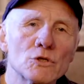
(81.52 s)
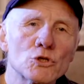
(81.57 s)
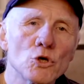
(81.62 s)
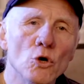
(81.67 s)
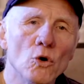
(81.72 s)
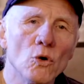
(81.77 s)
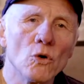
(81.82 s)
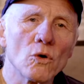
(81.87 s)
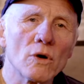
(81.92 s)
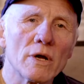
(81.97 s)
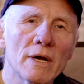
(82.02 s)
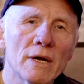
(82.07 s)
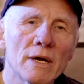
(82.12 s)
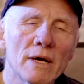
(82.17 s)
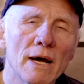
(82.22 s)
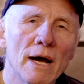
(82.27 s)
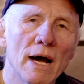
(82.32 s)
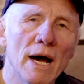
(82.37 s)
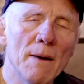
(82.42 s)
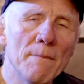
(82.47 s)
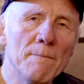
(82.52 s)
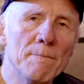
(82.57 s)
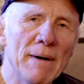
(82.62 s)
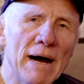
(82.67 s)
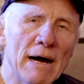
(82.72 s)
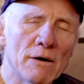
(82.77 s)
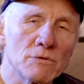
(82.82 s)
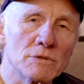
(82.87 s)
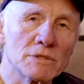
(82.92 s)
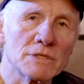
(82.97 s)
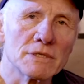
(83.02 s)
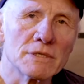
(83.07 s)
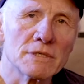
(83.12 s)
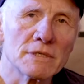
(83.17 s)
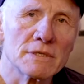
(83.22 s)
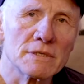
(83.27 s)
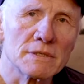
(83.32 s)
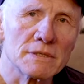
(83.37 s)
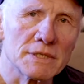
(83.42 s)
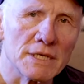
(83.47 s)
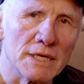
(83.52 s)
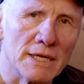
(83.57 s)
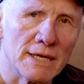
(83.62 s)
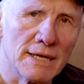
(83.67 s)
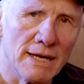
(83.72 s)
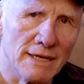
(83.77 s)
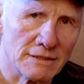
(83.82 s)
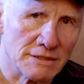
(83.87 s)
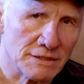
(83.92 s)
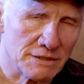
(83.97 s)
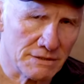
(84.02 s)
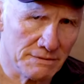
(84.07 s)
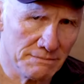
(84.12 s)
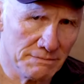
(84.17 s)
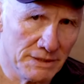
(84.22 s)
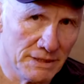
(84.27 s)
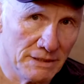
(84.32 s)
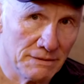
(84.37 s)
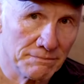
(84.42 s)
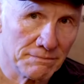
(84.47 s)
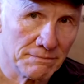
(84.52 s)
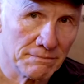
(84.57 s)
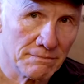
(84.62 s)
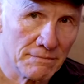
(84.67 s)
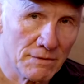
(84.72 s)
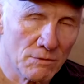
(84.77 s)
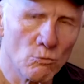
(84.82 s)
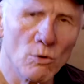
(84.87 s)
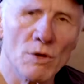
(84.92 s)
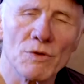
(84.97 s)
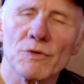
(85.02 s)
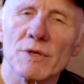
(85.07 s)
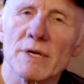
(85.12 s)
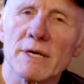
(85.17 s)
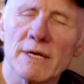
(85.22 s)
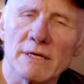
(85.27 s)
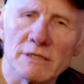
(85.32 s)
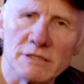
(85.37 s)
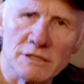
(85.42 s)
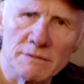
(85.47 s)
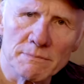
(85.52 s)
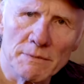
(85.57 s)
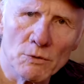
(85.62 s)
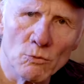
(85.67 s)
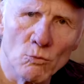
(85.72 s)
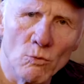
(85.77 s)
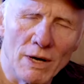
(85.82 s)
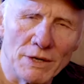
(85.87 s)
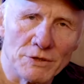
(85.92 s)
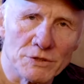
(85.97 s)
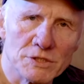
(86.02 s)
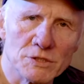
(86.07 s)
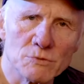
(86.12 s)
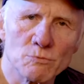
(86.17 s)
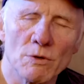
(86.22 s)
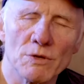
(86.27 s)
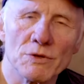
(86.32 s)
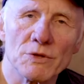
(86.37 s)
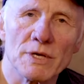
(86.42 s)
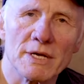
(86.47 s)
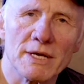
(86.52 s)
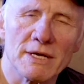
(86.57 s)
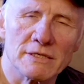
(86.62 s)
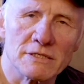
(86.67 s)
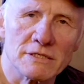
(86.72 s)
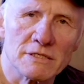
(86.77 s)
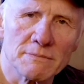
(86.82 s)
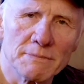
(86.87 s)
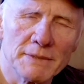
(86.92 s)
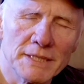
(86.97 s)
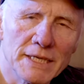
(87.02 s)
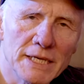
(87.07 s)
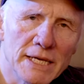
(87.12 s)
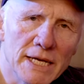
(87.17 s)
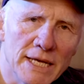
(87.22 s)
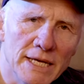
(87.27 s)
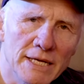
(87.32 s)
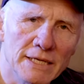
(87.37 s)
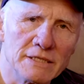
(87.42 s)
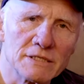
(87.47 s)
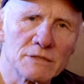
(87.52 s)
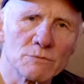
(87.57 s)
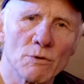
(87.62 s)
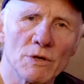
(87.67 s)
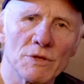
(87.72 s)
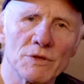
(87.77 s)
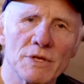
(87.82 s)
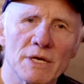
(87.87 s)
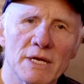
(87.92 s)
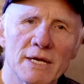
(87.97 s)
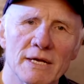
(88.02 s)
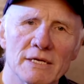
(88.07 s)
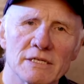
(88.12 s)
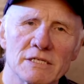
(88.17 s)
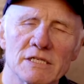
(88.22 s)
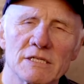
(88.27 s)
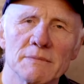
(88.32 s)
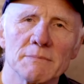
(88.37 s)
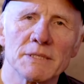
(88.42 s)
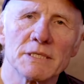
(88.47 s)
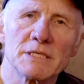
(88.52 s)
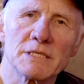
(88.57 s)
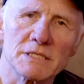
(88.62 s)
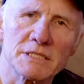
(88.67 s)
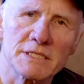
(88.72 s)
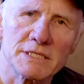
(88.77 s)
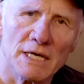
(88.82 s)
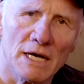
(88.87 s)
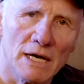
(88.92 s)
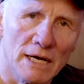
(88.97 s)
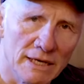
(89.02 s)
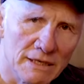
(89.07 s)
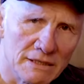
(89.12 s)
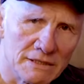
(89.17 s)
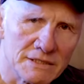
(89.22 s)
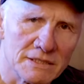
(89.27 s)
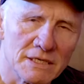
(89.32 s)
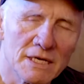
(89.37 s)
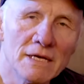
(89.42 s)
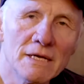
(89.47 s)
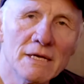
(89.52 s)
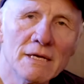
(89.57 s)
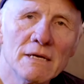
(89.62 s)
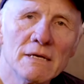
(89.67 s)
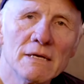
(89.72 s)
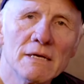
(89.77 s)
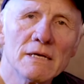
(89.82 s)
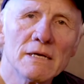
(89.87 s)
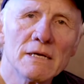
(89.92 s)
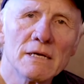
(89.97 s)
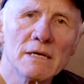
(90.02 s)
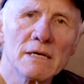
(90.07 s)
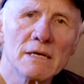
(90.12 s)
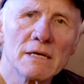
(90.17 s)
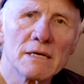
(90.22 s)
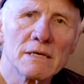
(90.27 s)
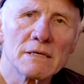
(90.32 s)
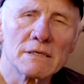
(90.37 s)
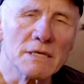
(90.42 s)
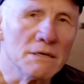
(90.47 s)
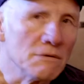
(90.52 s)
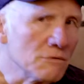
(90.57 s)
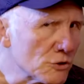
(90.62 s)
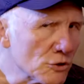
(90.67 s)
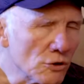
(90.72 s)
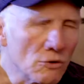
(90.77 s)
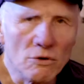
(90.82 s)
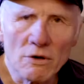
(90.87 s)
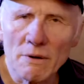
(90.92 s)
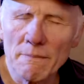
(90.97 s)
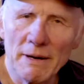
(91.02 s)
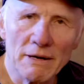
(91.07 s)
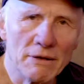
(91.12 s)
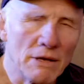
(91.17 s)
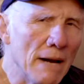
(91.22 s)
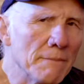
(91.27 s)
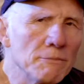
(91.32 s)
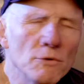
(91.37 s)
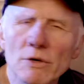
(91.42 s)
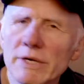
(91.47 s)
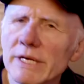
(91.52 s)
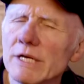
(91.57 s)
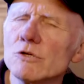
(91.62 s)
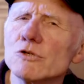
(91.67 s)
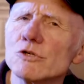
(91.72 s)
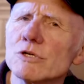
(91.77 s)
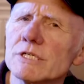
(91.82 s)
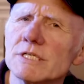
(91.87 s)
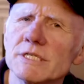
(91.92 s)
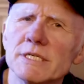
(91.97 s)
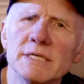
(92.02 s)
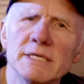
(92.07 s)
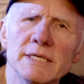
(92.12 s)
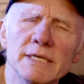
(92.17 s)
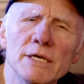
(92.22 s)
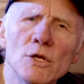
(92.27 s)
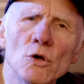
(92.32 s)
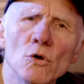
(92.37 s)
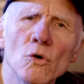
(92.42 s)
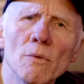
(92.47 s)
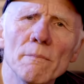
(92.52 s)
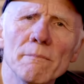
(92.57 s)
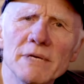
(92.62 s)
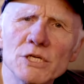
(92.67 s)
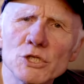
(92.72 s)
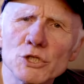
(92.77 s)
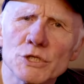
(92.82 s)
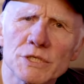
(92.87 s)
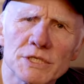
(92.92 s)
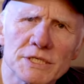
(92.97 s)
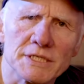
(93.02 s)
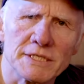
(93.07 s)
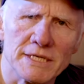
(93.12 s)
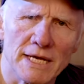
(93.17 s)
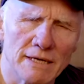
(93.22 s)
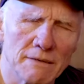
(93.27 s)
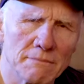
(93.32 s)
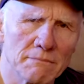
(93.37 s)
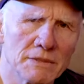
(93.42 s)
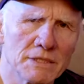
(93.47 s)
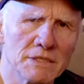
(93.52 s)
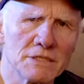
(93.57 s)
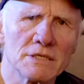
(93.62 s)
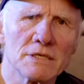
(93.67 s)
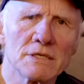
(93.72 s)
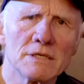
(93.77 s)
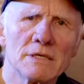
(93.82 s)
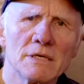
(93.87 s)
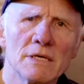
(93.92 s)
talk about the customer, what the customer wants, what the customer needs, what the customer desires. Don't talk about, I'm not interested in your mission statement.